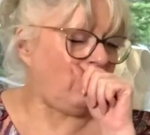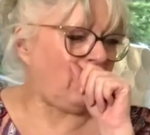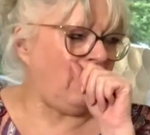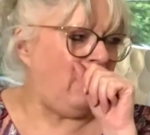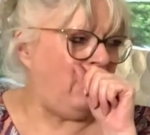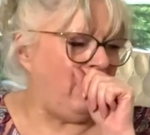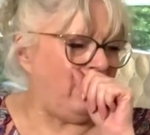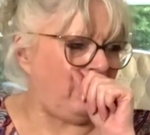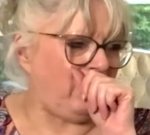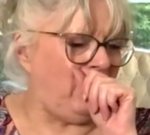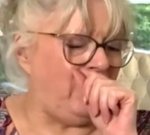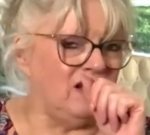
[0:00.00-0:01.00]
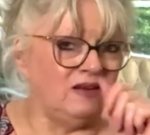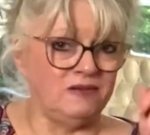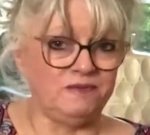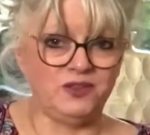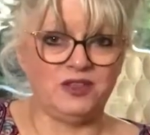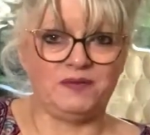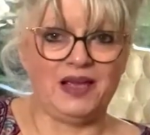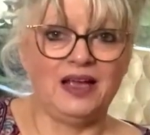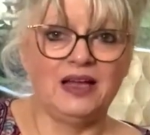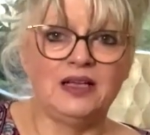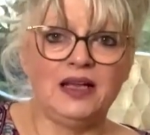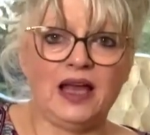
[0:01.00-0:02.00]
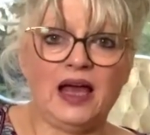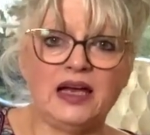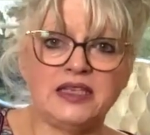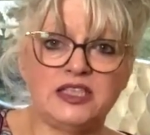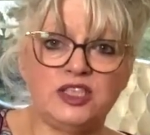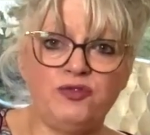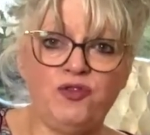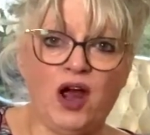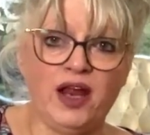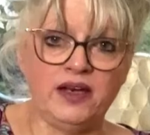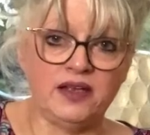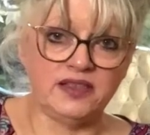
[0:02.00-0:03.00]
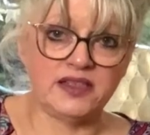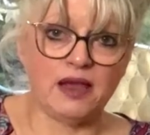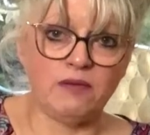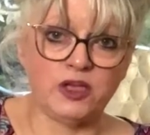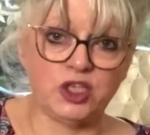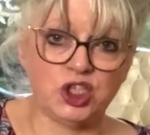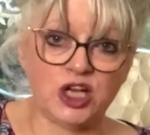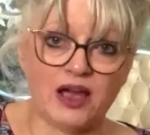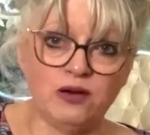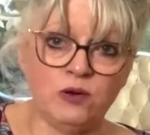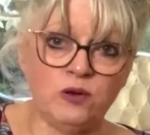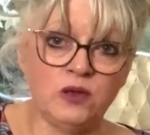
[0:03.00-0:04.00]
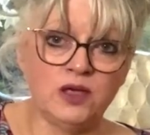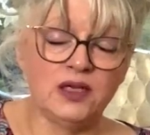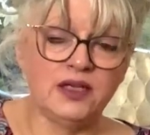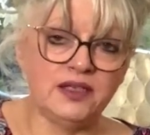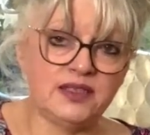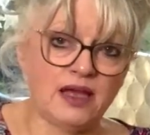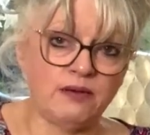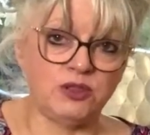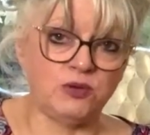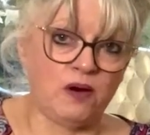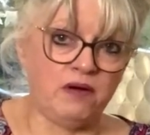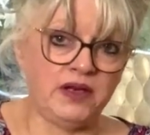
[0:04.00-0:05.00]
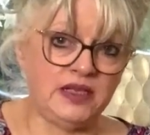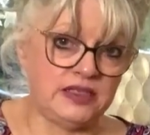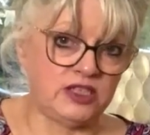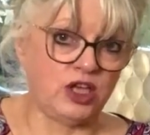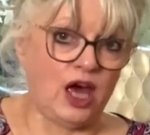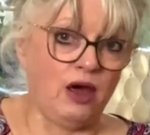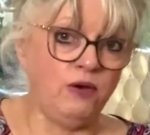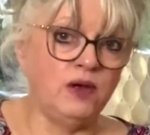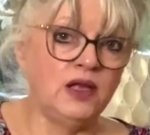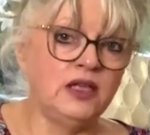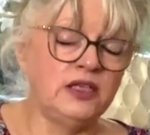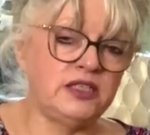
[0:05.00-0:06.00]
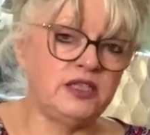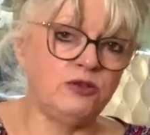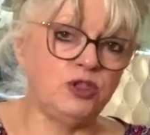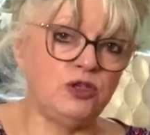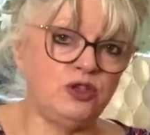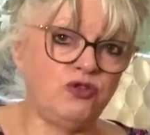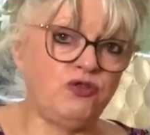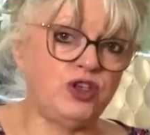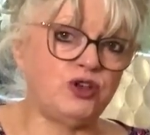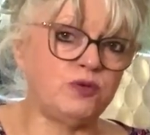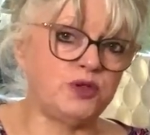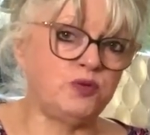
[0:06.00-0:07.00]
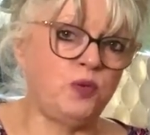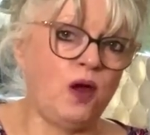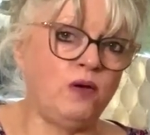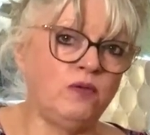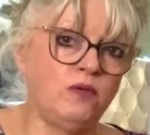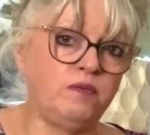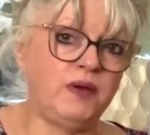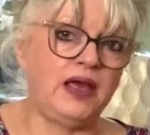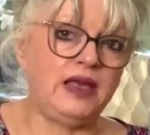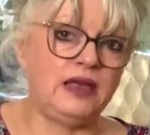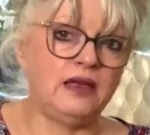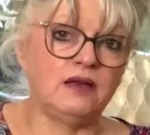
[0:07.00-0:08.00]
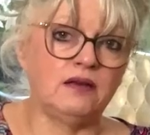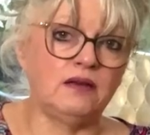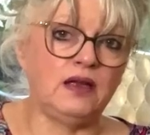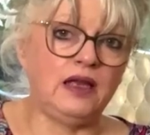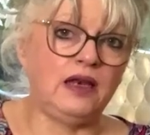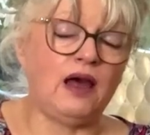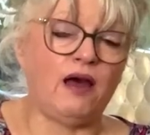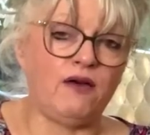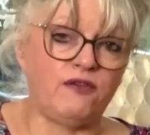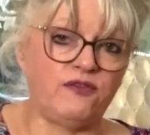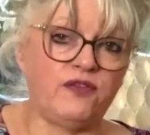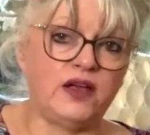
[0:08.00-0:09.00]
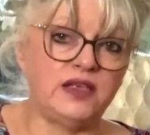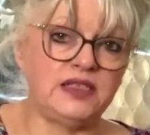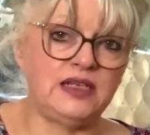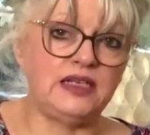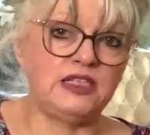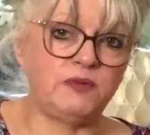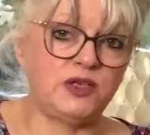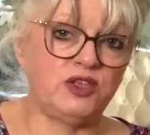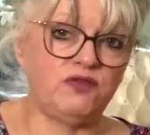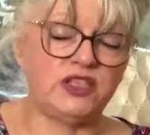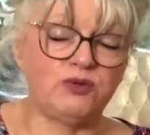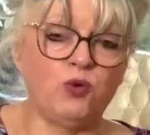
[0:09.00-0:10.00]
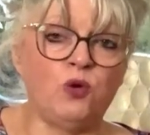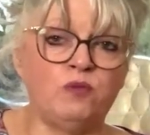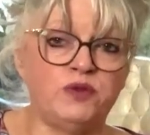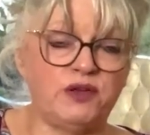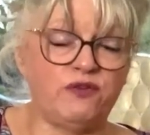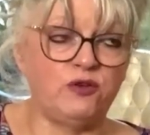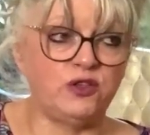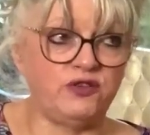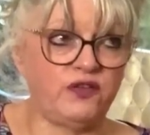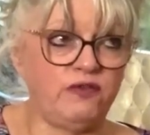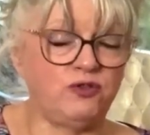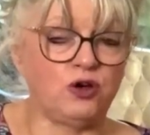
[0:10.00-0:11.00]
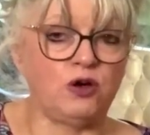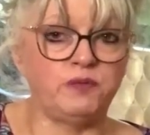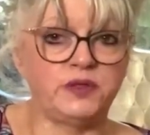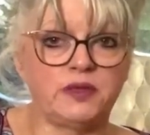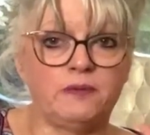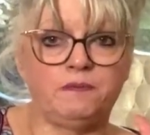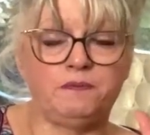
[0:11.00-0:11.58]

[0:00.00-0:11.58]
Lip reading: excuse me, it has to run down a channel down to where it needs to go, so 2 to 3 drops won't be enough ideally, especially if it's warm. So 4 to 5 drops